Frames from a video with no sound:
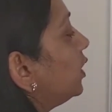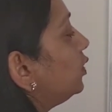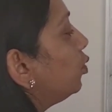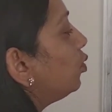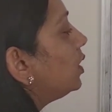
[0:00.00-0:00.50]

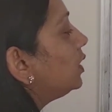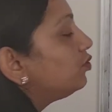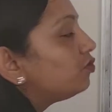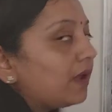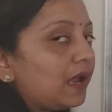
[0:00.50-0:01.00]
are total
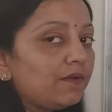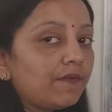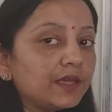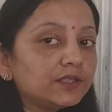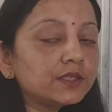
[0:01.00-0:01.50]
12
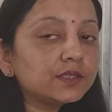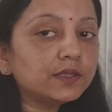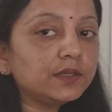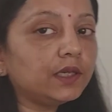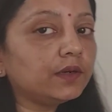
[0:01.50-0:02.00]
edges
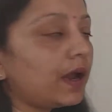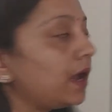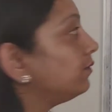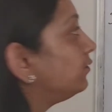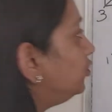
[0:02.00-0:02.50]
in the
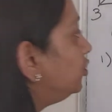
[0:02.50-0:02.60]
graph